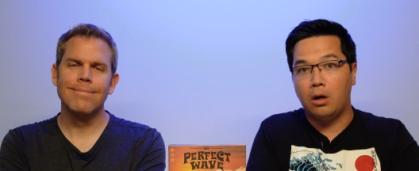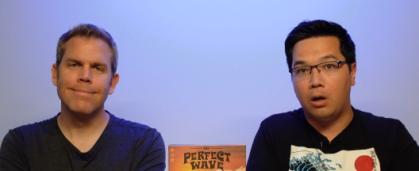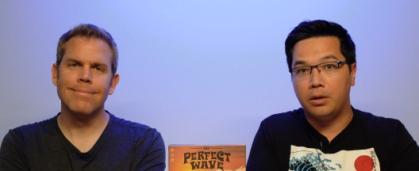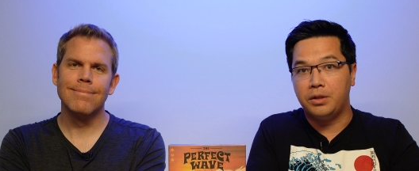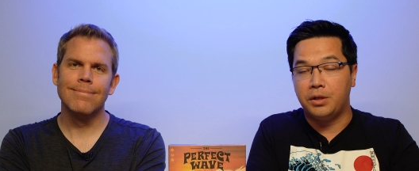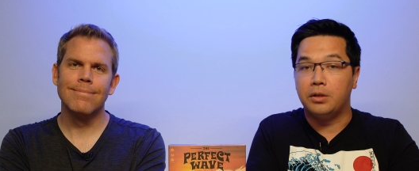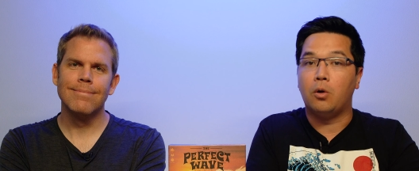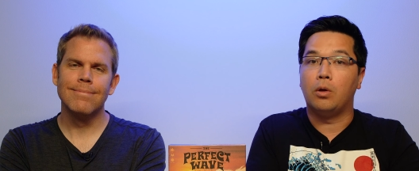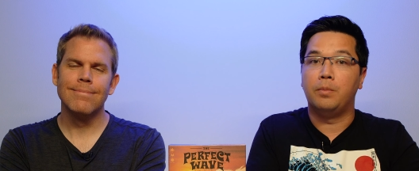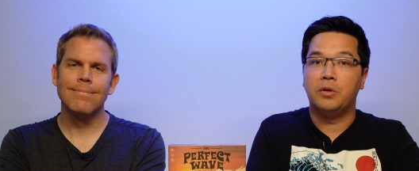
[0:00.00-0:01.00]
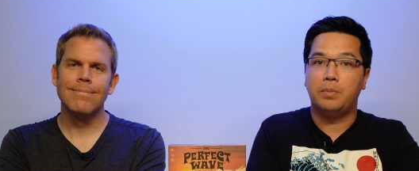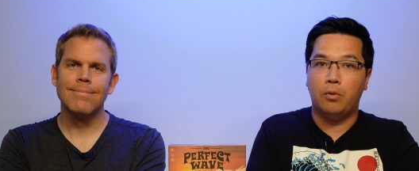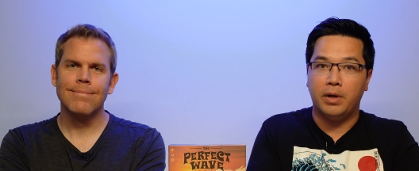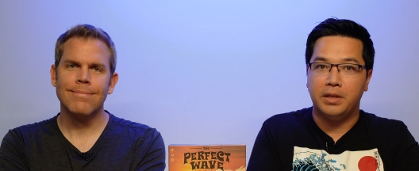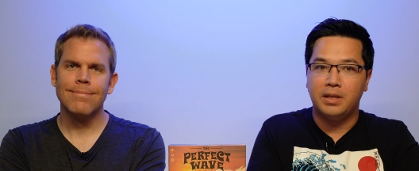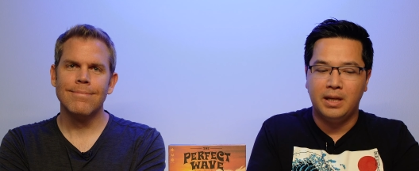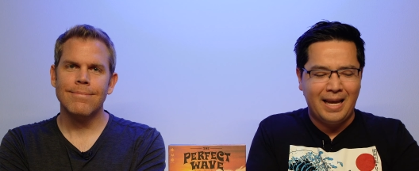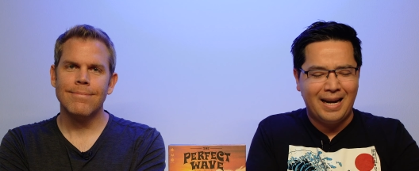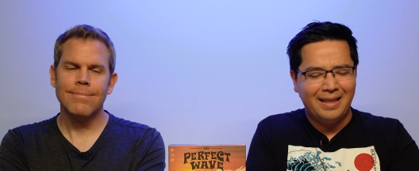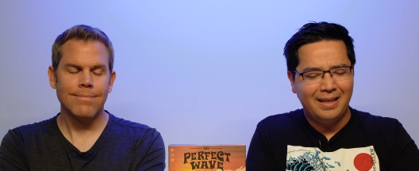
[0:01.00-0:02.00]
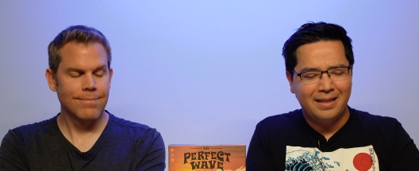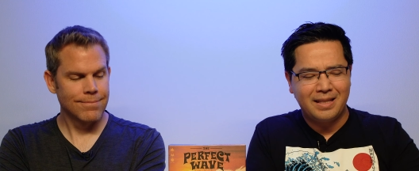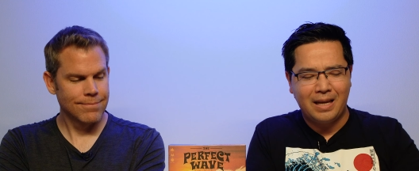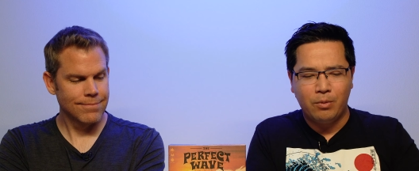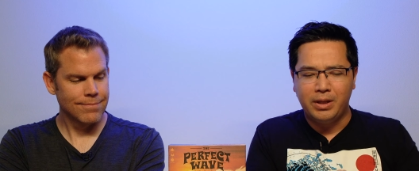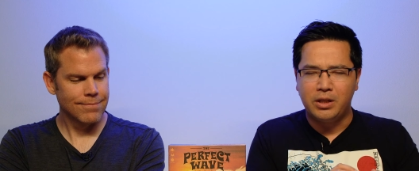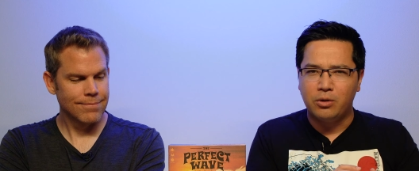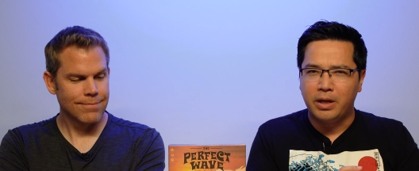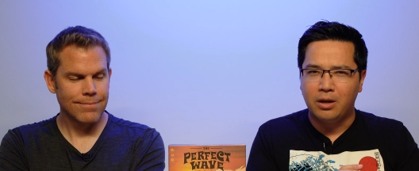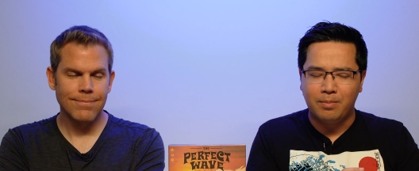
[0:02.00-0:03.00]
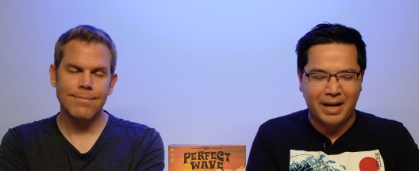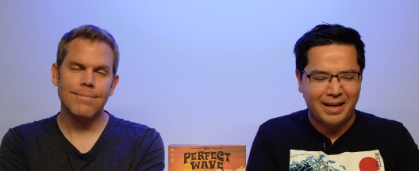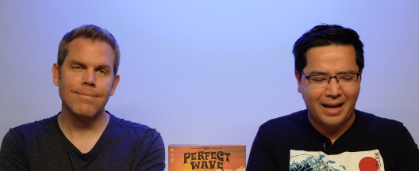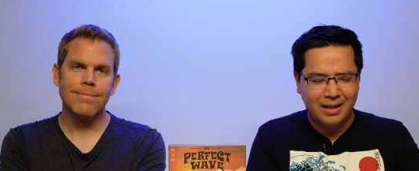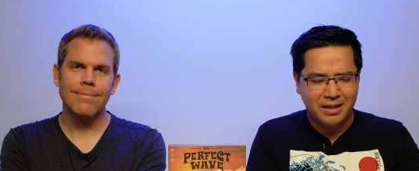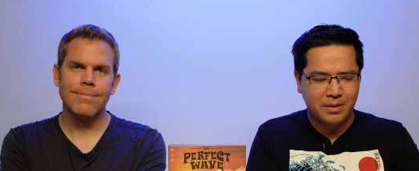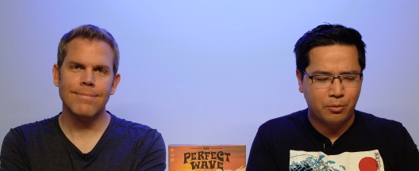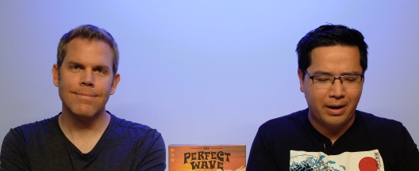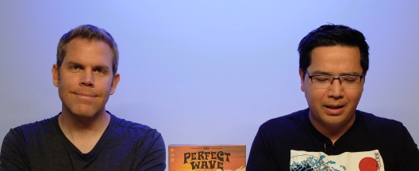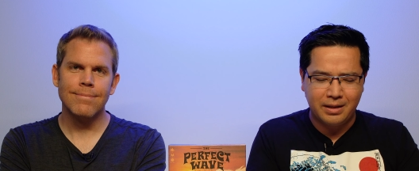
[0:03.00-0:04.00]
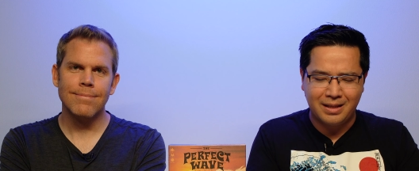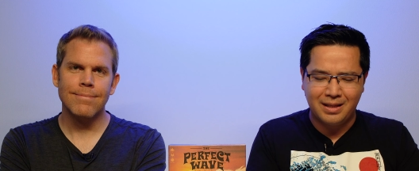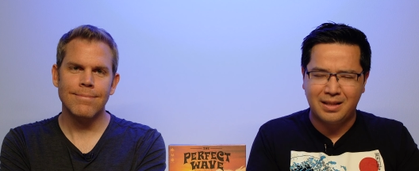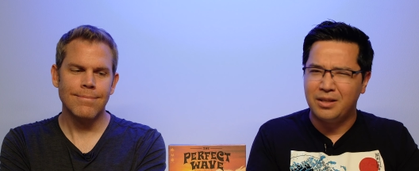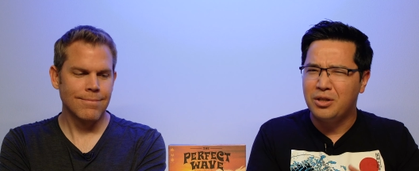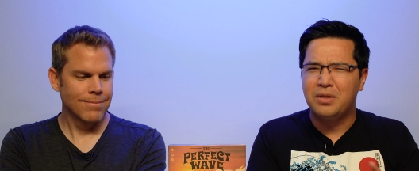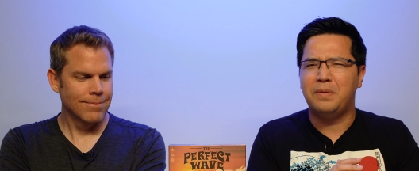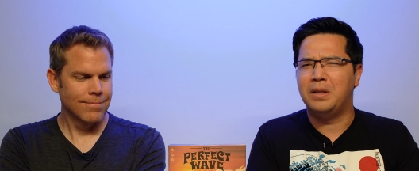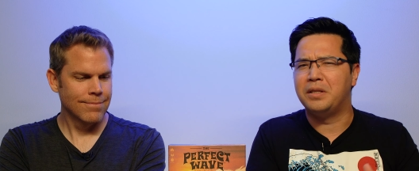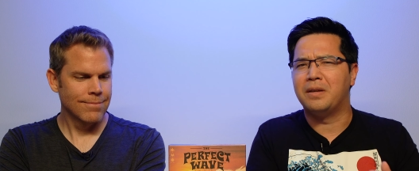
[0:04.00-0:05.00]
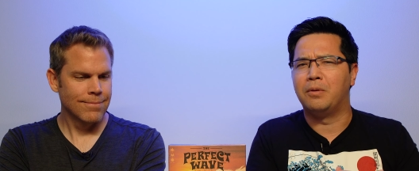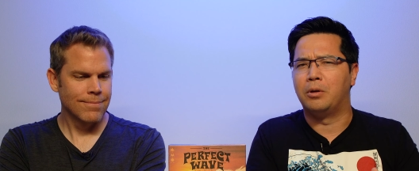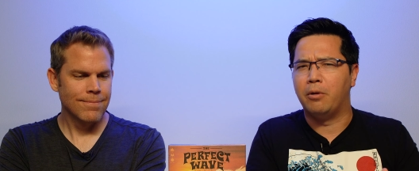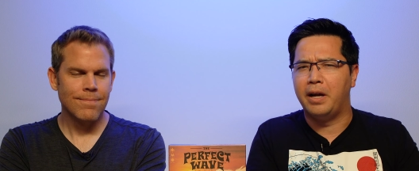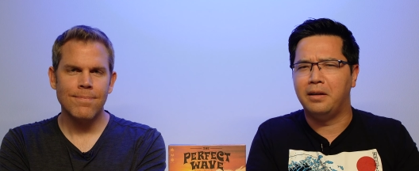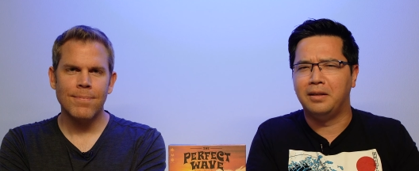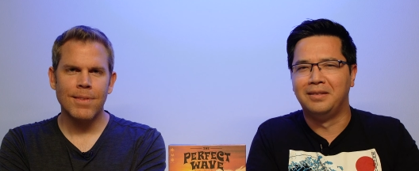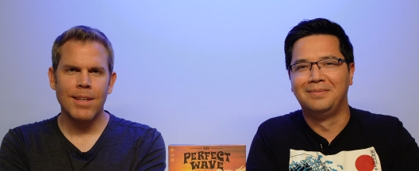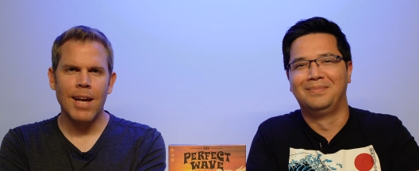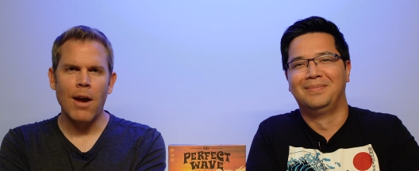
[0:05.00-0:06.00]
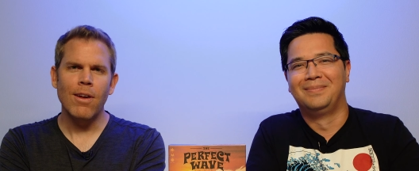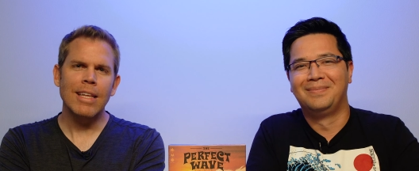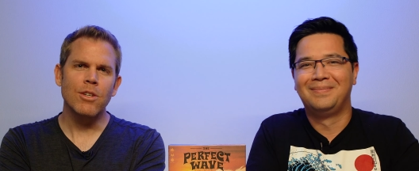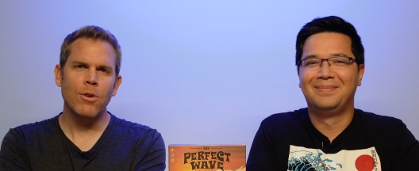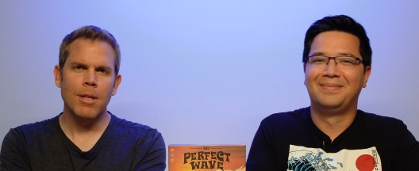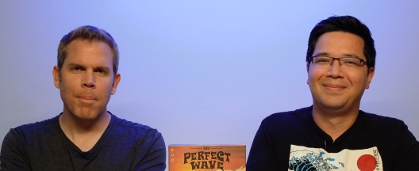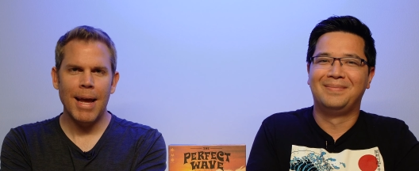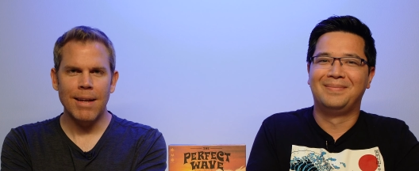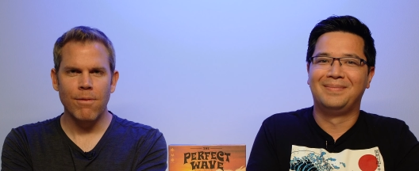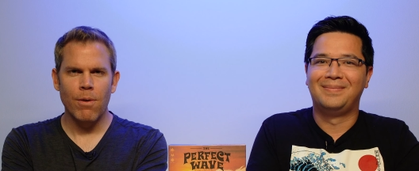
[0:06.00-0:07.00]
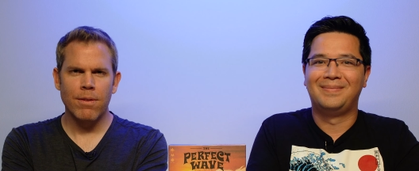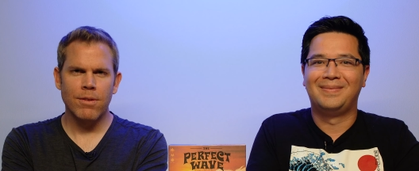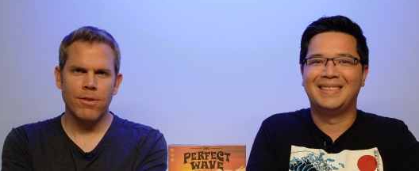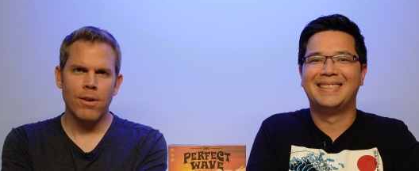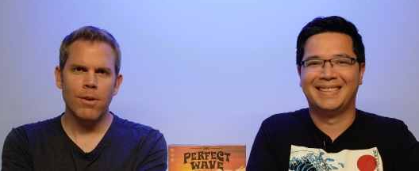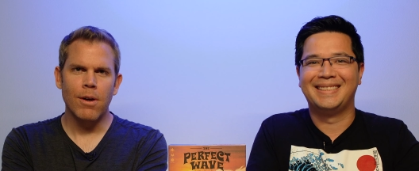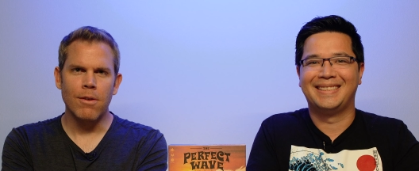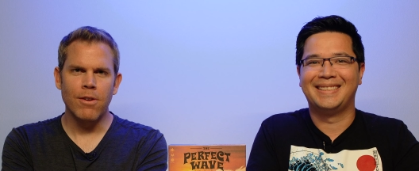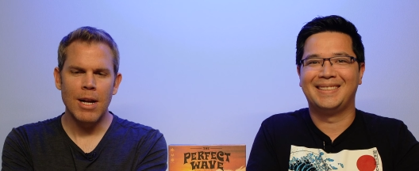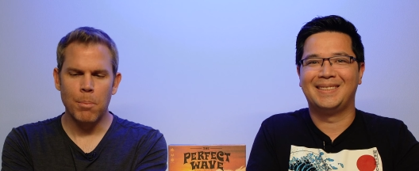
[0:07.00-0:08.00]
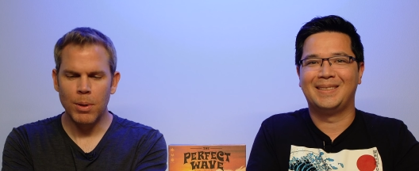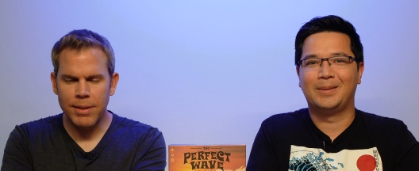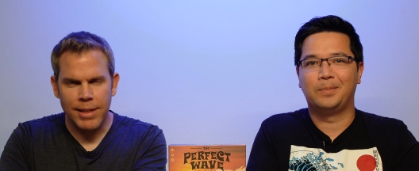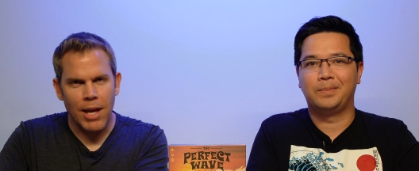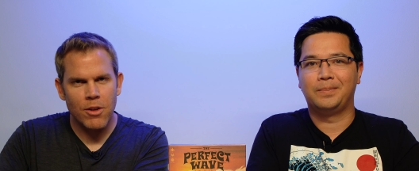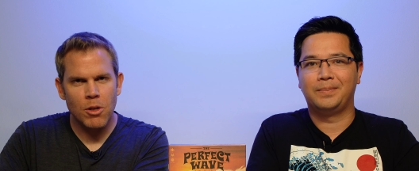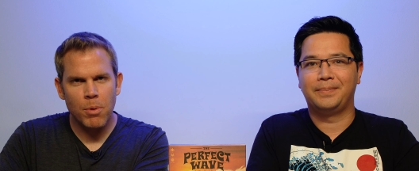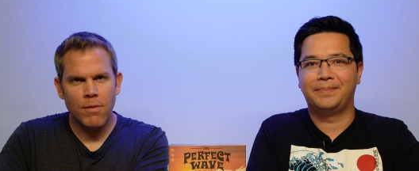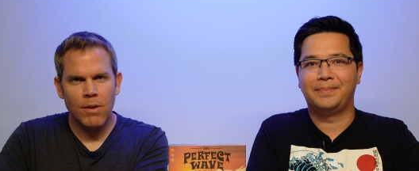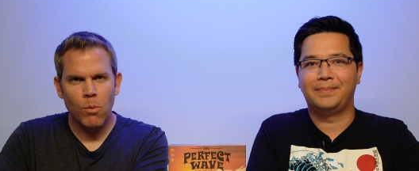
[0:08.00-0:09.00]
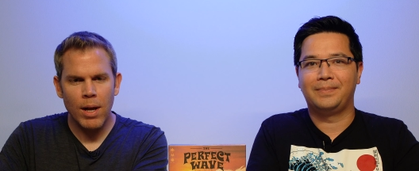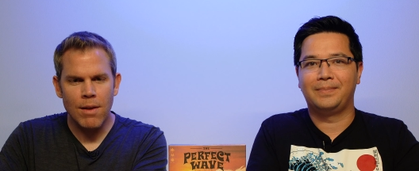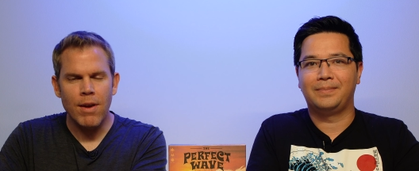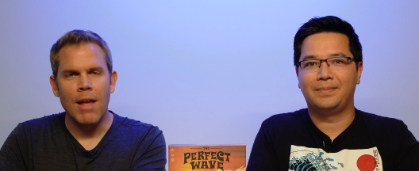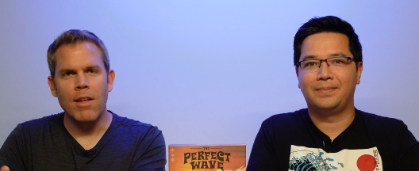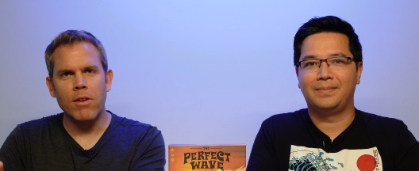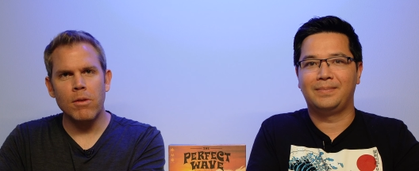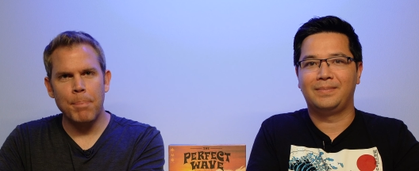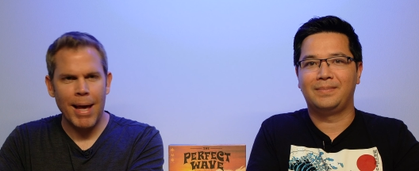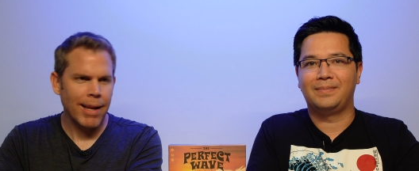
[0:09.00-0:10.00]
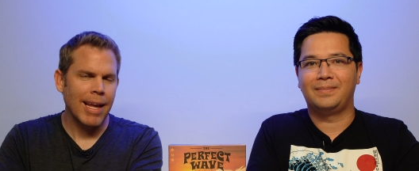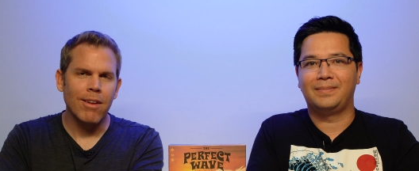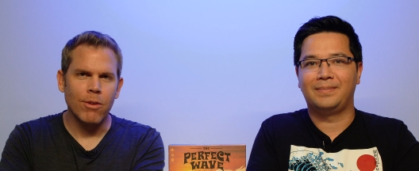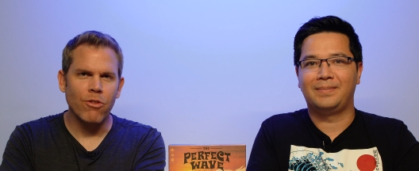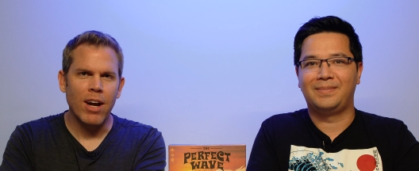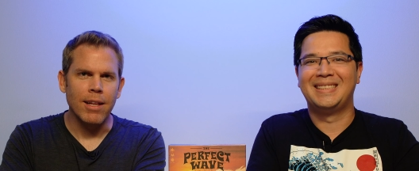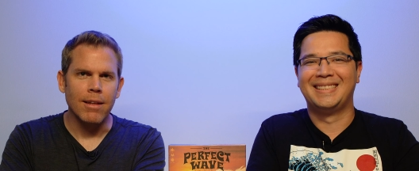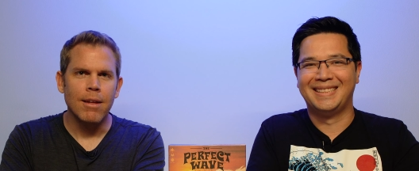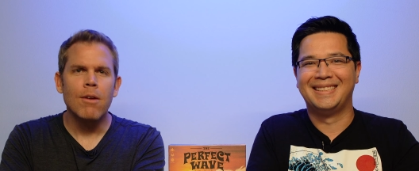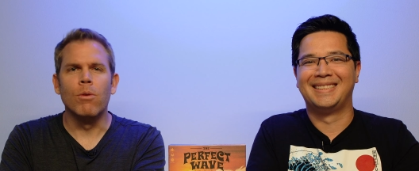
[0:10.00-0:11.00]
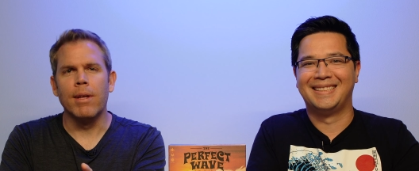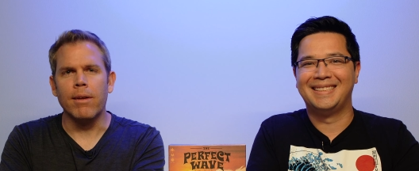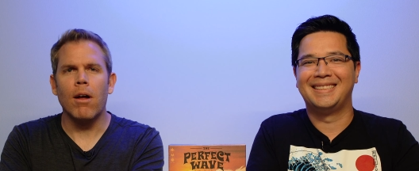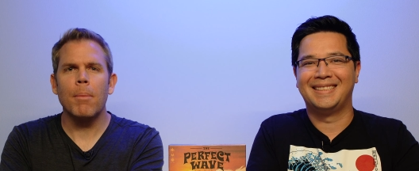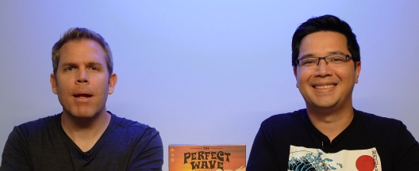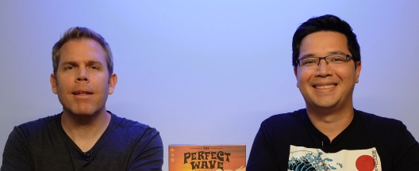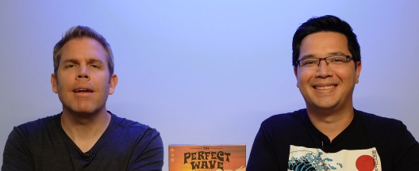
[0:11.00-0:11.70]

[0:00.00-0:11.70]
Speaker 1: cards to score the most points. And I think this game really triggered my analysis paralysis and just feelings of regret.
Speaker 2: I really enjoyed the back and forth struggle of trying to put together your perfect wave and then paddling out to ride it. We'll tell you all about it